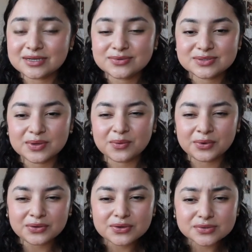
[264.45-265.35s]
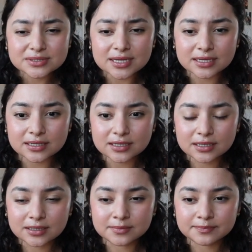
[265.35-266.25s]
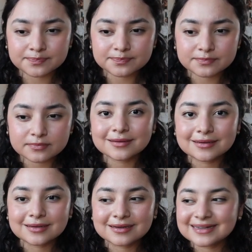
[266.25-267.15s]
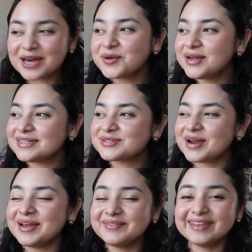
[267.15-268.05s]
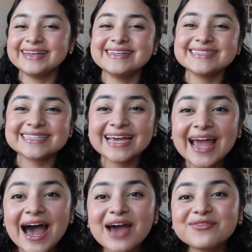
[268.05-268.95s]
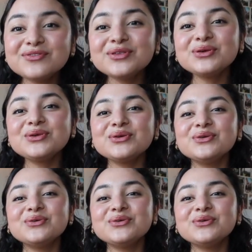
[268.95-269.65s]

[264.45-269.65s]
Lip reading: It was like one of those like how do I describe this? I feel like